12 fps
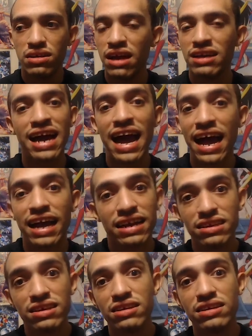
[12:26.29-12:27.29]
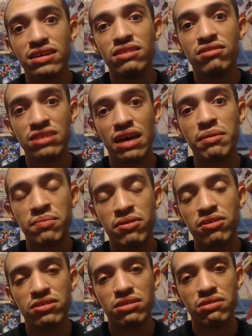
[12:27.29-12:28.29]
a guide, you know, type of
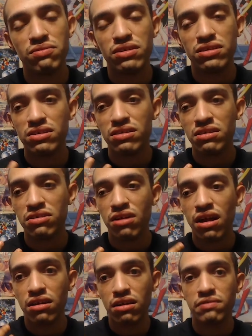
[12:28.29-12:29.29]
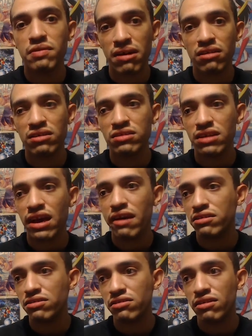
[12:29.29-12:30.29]
person, which, you know, I love about his
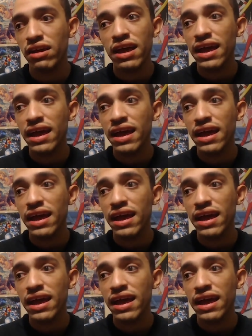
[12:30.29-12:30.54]
character.